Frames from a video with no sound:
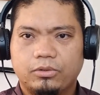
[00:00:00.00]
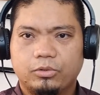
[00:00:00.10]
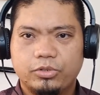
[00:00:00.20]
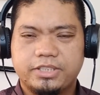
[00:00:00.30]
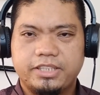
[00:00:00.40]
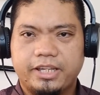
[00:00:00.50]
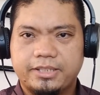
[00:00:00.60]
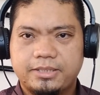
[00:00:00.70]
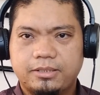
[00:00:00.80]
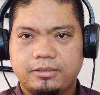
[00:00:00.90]
who's
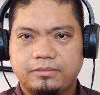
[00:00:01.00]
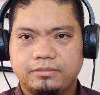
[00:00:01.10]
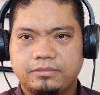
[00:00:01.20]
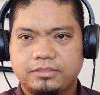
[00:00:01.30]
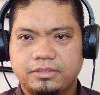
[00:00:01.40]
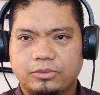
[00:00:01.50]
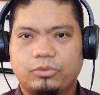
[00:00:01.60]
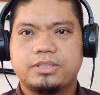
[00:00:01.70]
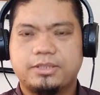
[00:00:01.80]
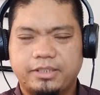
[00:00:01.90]
next?
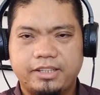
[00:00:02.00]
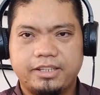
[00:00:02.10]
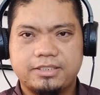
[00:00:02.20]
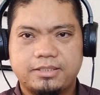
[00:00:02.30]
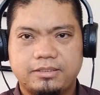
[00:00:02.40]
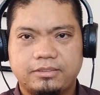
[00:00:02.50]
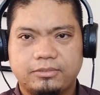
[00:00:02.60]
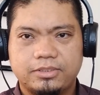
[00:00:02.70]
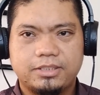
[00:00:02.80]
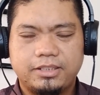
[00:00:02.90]
What's the next?
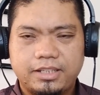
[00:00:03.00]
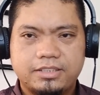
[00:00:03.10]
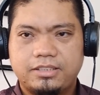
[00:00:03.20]
What's the next